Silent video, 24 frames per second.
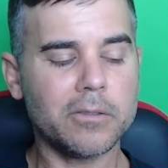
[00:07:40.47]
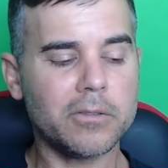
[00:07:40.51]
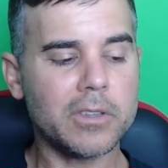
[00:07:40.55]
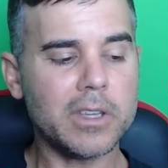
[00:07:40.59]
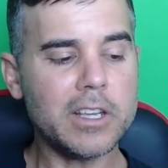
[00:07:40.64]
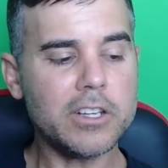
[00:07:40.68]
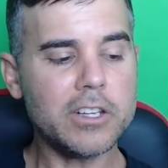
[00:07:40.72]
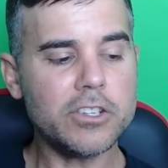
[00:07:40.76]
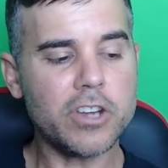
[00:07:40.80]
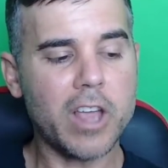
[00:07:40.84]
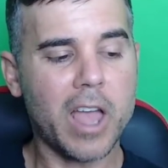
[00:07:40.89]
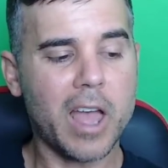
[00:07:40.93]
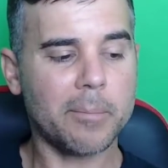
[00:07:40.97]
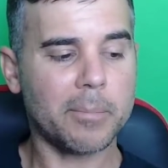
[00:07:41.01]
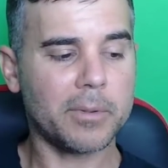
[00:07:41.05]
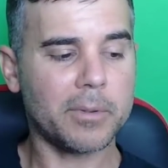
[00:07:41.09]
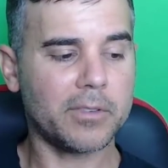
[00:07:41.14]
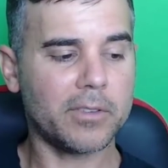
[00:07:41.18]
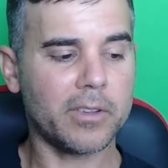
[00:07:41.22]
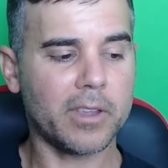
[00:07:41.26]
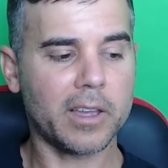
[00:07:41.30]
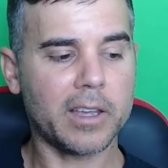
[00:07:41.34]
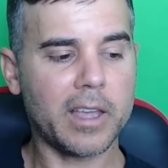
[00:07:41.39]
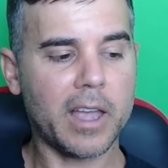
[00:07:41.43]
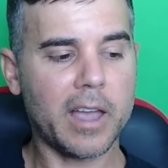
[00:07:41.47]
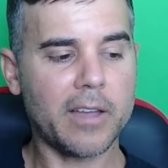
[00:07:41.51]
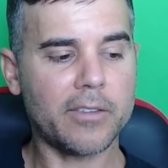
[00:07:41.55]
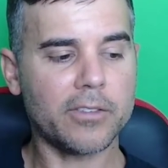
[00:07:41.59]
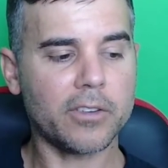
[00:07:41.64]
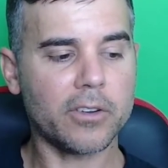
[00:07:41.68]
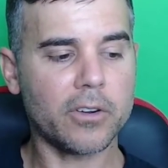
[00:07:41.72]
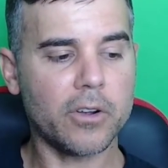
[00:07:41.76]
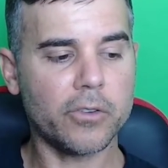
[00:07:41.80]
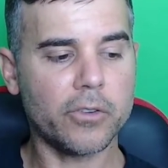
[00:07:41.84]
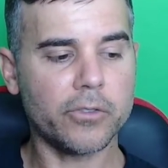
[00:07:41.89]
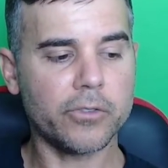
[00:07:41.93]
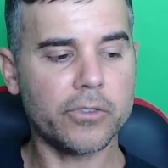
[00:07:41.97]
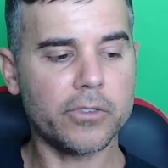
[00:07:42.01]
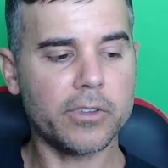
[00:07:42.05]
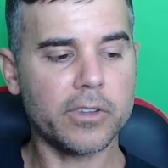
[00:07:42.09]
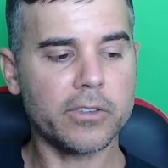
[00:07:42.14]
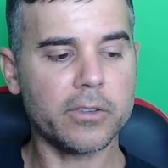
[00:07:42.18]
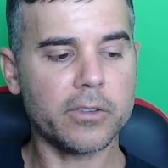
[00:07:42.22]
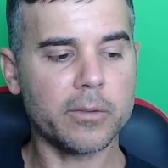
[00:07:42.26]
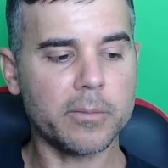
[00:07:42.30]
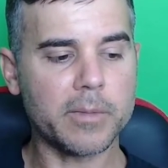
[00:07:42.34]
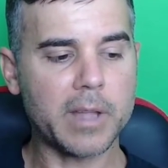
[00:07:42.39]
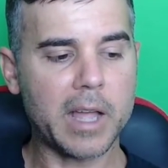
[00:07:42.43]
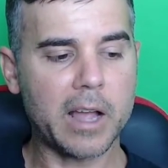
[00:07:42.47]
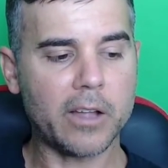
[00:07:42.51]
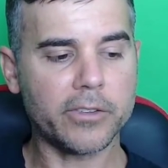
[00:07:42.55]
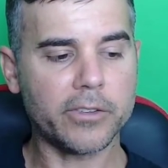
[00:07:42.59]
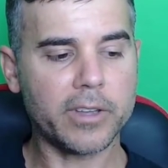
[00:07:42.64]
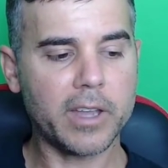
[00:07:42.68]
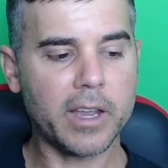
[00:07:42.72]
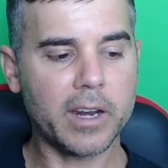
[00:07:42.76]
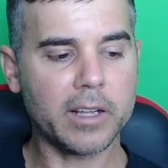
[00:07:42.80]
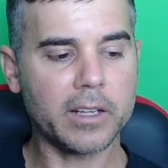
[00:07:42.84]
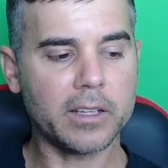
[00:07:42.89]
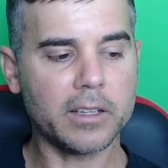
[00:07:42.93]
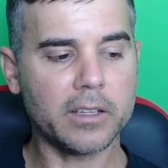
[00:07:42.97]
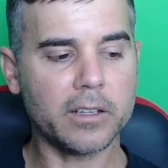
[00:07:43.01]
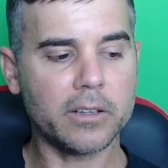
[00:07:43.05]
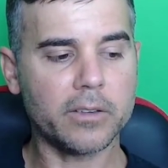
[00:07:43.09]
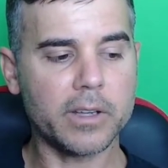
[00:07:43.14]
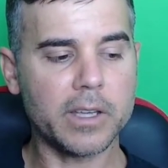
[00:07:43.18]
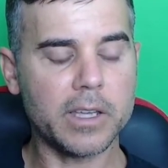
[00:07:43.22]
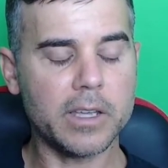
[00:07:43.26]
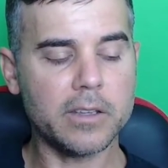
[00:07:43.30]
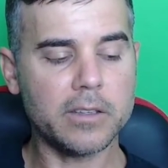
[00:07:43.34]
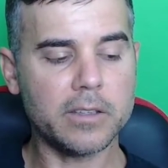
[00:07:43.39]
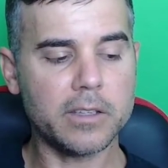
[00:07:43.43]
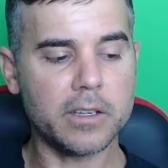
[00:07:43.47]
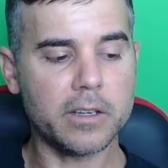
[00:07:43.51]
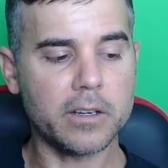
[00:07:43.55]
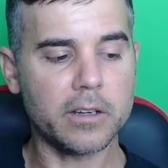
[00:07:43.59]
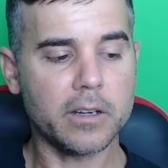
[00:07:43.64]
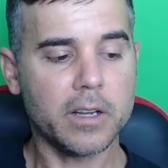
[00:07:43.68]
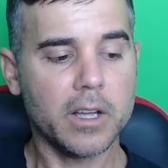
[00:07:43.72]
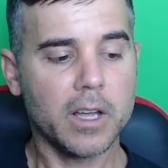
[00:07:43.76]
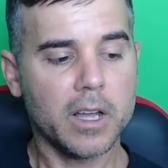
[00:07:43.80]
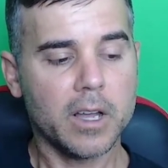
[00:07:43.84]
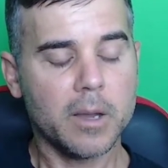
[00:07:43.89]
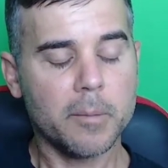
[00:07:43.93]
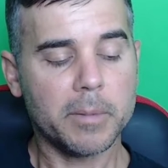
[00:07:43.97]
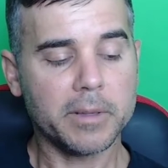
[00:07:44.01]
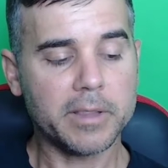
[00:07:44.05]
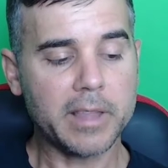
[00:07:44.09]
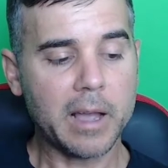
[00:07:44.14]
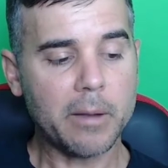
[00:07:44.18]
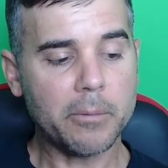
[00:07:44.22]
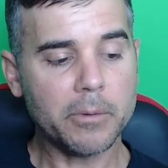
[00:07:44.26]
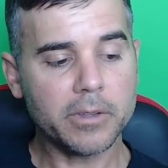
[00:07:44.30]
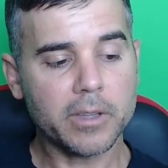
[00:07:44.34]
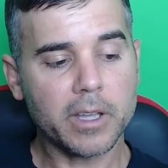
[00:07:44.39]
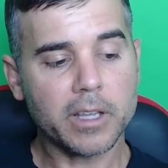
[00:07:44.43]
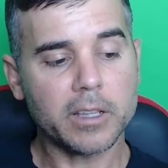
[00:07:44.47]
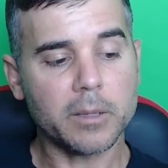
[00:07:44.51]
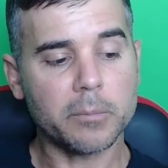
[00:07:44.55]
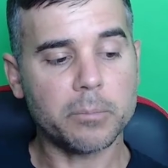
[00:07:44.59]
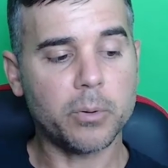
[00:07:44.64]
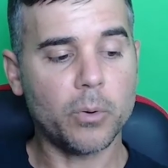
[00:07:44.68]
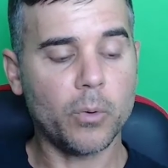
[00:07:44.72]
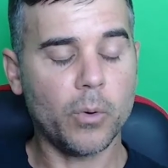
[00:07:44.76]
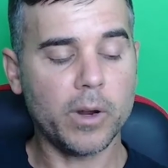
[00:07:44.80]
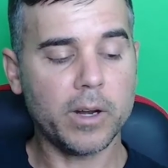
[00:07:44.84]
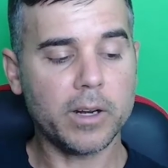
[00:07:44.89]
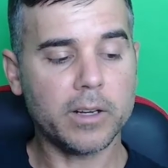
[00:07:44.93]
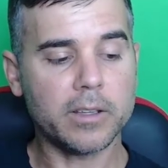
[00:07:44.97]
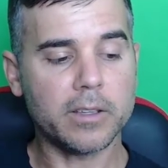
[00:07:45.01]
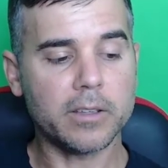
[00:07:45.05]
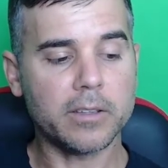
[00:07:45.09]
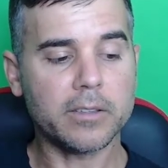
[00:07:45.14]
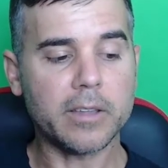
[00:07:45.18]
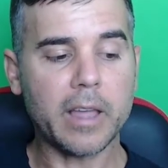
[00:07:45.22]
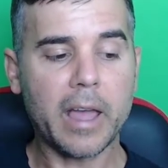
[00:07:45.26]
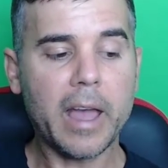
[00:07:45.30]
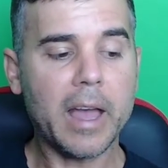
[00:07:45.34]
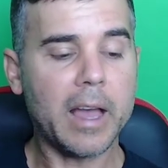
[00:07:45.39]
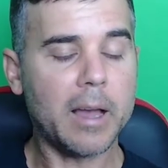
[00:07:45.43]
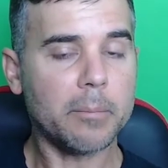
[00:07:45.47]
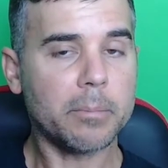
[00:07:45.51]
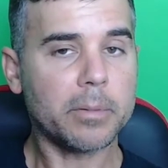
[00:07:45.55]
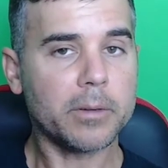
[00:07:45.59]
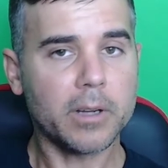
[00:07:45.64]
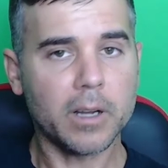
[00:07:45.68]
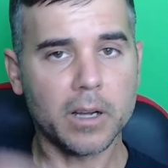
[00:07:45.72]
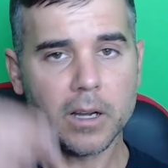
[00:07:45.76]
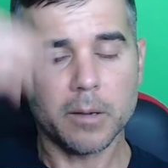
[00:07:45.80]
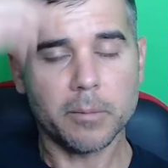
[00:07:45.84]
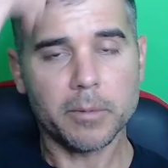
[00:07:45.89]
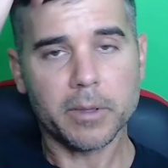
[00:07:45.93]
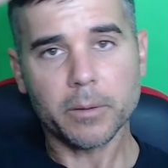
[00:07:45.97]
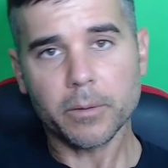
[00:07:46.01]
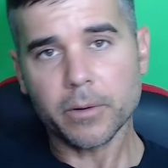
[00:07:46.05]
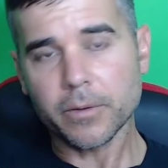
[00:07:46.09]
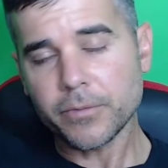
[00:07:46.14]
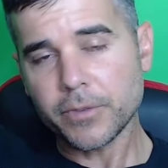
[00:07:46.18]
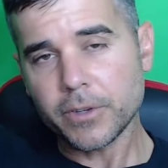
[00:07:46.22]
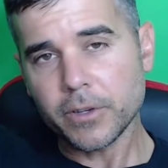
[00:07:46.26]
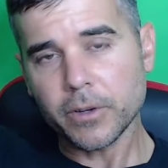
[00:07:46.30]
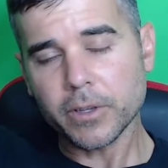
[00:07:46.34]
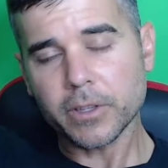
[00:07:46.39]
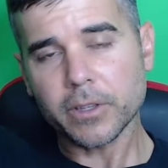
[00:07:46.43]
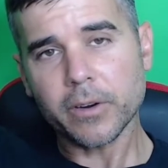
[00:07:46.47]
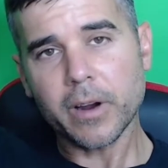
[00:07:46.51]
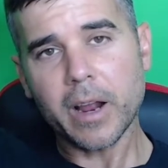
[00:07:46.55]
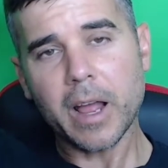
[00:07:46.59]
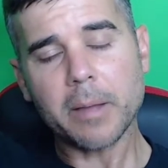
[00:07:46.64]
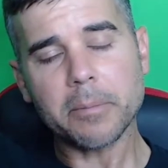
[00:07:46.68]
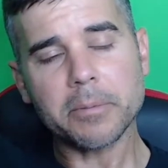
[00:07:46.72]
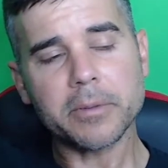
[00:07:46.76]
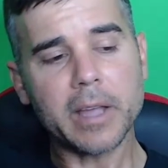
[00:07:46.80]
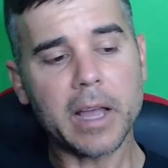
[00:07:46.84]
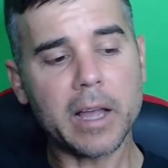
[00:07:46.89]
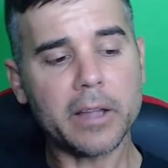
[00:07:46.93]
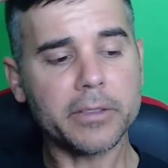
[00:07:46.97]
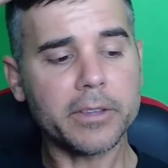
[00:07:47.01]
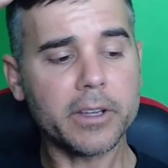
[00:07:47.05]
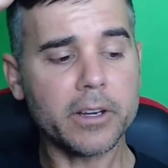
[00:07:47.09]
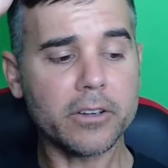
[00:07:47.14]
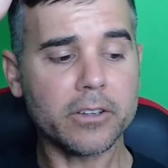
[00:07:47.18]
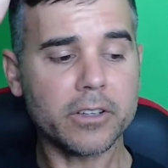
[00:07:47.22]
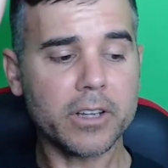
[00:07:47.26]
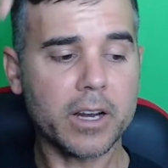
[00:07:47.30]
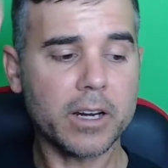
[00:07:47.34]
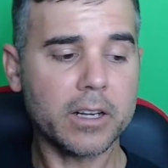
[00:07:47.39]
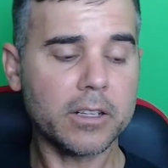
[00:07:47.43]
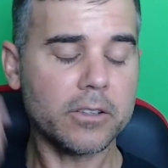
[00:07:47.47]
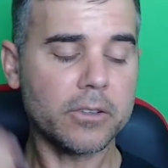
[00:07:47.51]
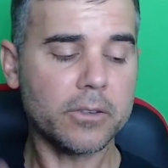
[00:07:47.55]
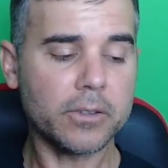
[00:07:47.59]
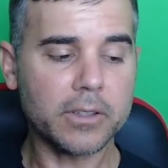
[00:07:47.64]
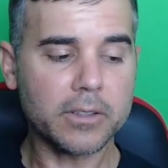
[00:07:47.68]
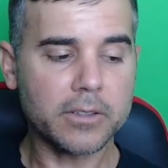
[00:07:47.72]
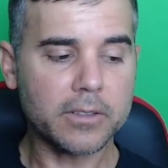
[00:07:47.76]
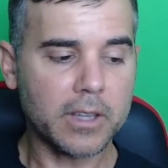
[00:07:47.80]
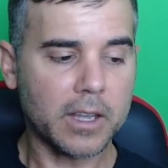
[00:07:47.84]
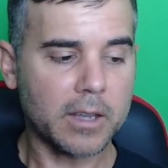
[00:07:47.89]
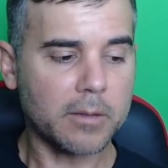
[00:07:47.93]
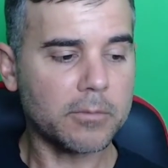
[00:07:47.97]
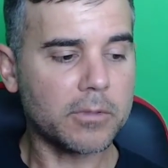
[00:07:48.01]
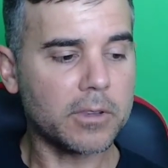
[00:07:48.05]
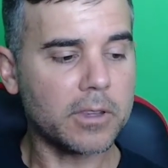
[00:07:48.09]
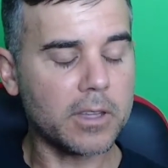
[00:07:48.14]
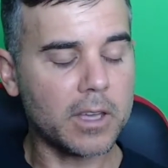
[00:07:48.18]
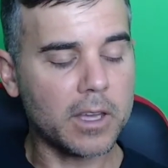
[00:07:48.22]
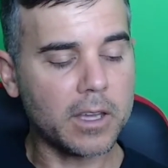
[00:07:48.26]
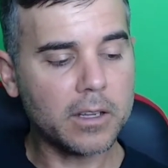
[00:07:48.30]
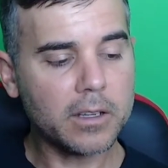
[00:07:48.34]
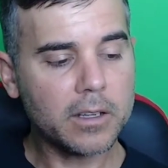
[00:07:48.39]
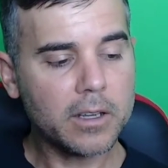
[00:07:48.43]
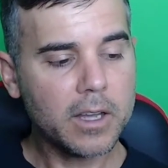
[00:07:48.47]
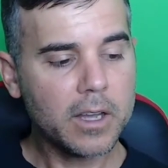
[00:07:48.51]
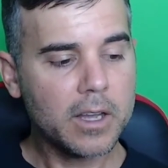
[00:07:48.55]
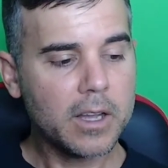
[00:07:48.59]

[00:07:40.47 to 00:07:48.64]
Each app is like has their own system now. It's getting a little easier. But that was like the point of this app. There were a few other apps out there kind of doing the same thing.